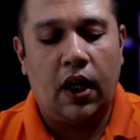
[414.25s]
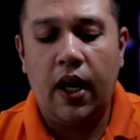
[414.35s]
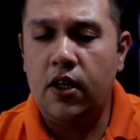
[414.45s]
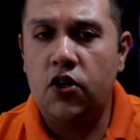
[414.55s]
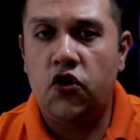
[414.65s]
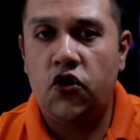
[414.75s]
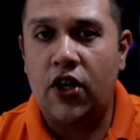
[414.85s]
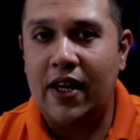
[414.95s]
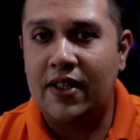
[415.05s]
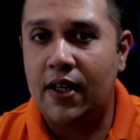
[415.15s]
It is
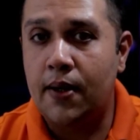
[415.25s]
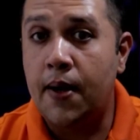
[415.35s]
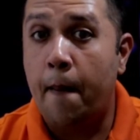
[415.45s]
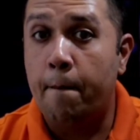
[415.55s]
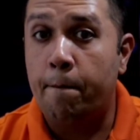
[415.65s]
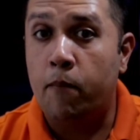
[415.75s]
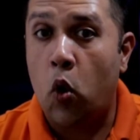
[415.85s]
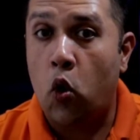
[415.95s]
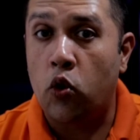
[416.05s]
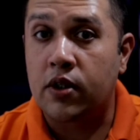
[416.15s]
Jason
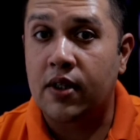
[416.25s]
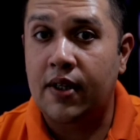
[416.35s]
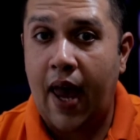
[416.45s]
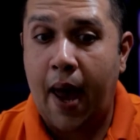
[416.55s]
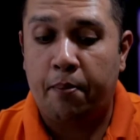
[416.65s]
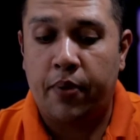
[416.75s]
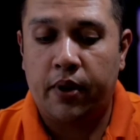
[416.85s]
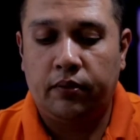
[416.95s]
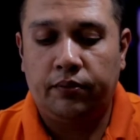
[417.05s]
Moore's cap.